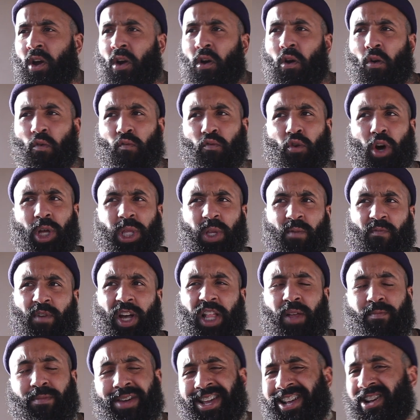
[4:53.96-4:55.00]
overall
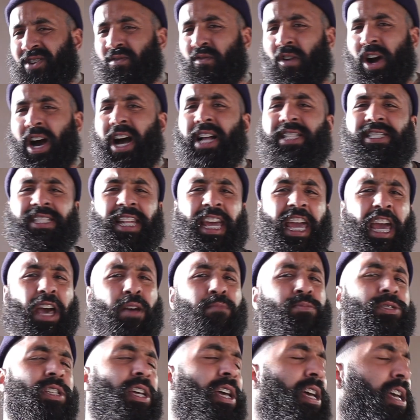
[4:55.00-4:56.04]
development, quads and
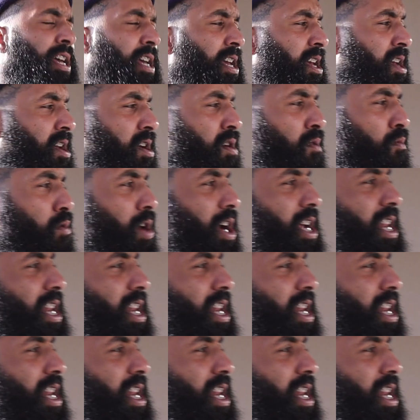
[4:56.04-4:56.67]
hams. We're